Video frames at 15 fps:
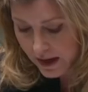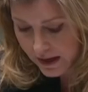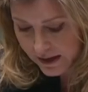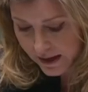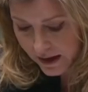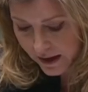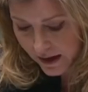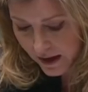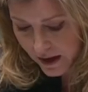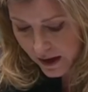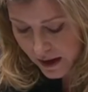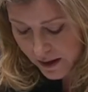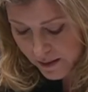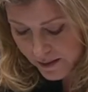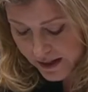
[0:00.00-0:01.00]
Lady
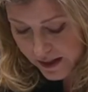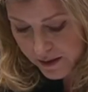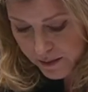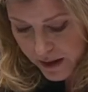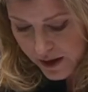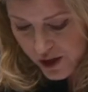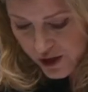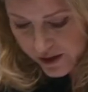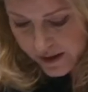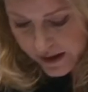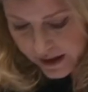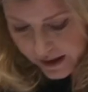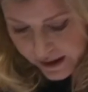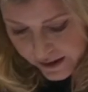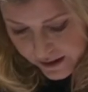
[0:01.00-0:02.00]
didn't mention
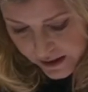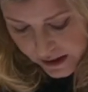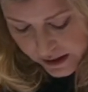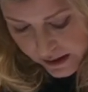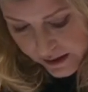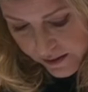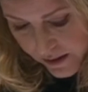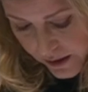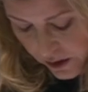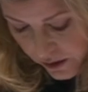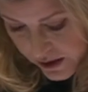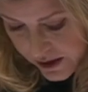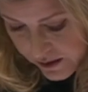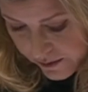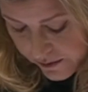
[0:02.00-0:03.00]
the
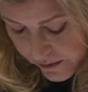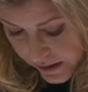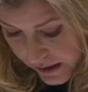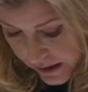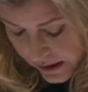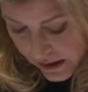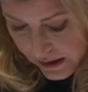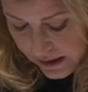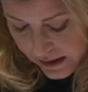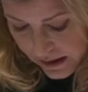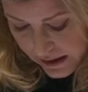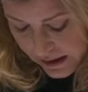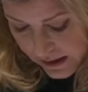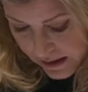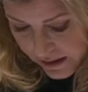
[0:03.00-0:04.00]
cost of
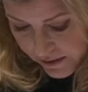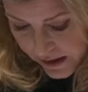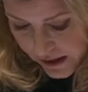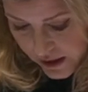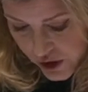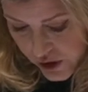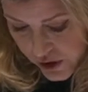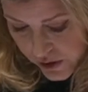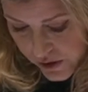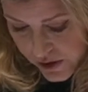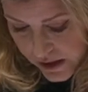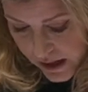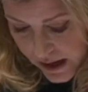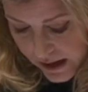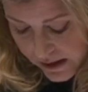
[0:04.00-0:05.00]
living
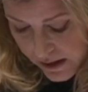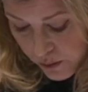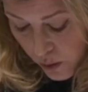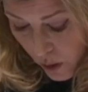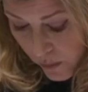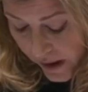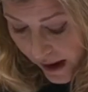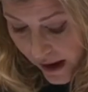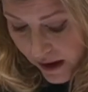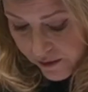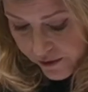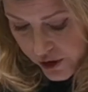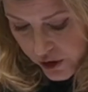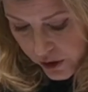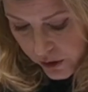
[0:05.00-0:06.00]
issues. And what we
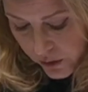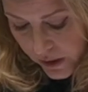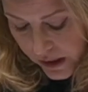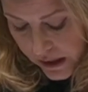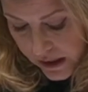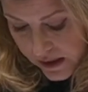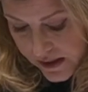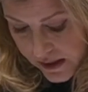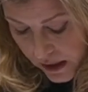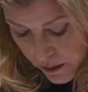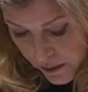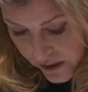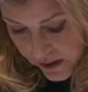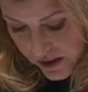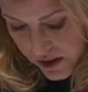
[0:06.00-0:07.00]
have to
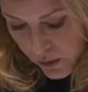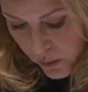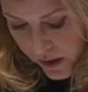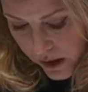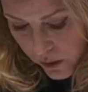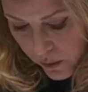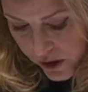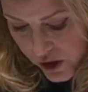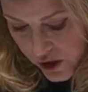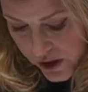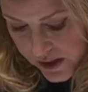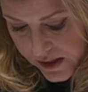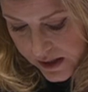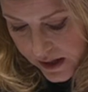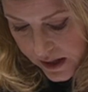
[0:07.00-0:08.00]
celebrate this week, which
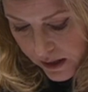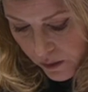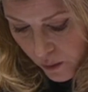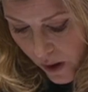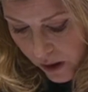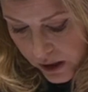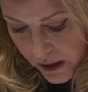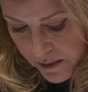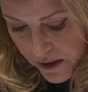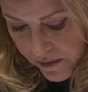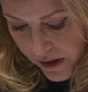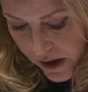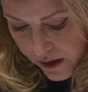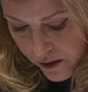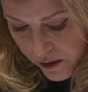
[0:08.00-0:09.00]
is the welcome of
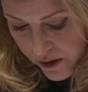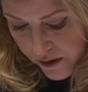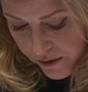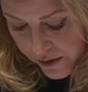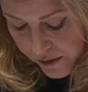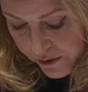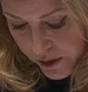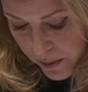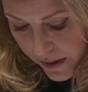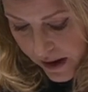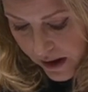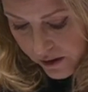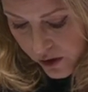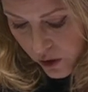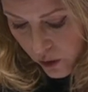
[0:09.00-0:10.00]
the
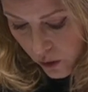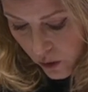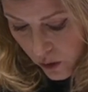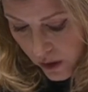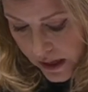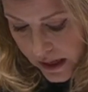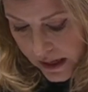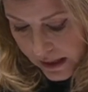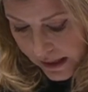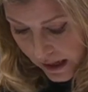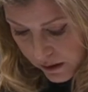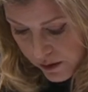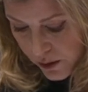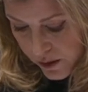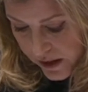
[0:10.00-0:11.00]
£150 core
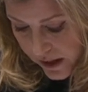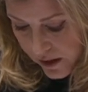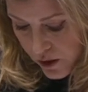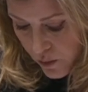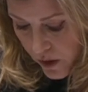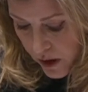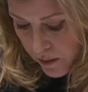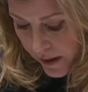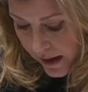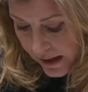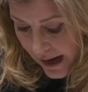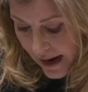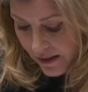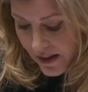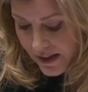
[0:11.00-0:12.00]
council tax rebate
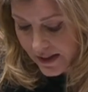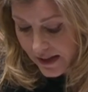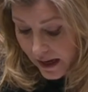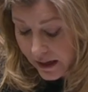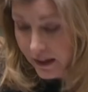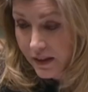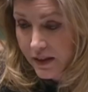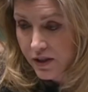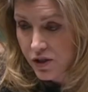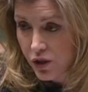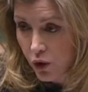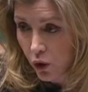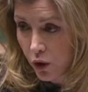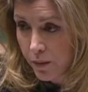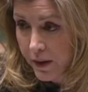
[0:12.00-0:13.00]
and the second
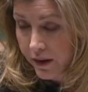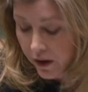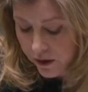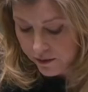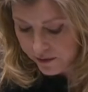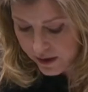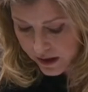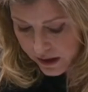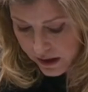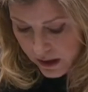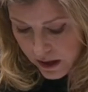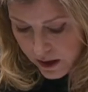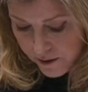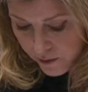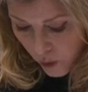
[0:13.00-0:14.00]
instalment of the
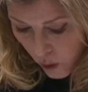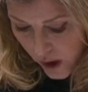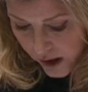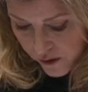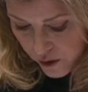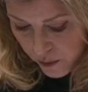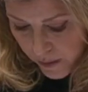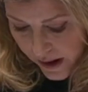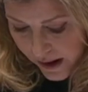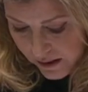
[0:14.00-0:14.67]
£400